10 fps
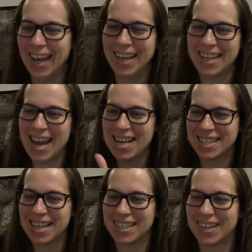Ken
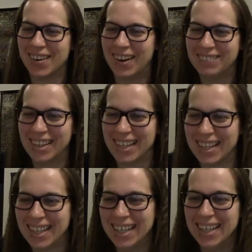sent a comic.
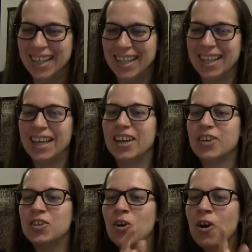
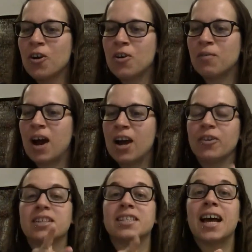
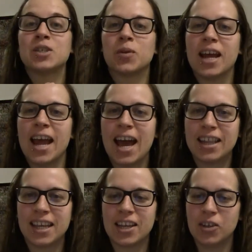Norovirus. That's what I had.
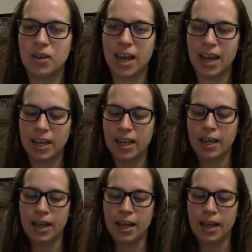Thank you, Ken.